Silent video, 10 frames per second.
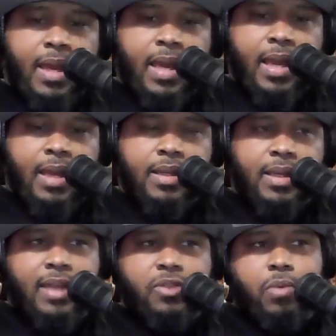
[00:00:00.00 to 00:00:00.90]

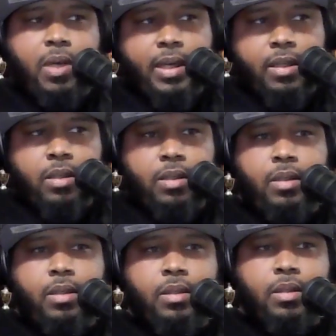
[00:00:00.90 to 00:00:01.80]
And guess what?
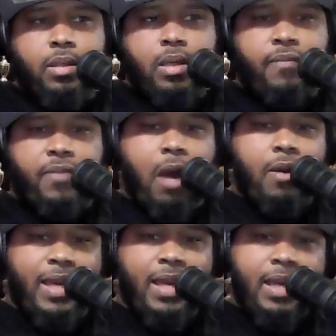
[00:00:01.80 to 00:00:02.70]
If
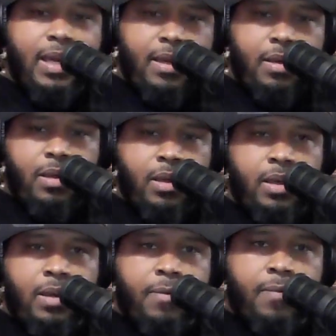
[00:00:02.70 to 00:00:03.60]
y'all get in,
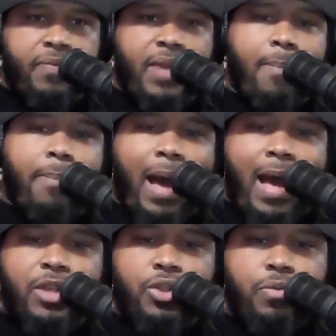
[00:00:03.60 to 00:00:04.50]
that
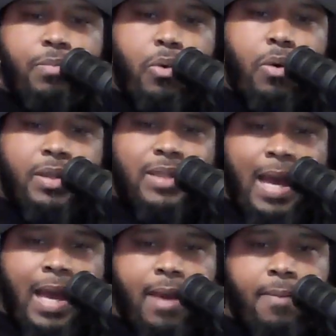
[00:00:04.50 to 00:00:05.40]
buys you more
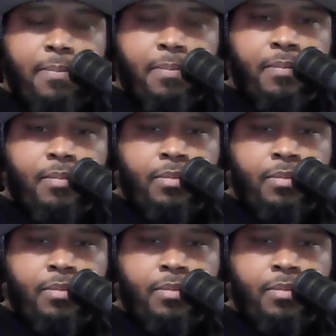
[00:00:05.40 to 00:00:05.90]
time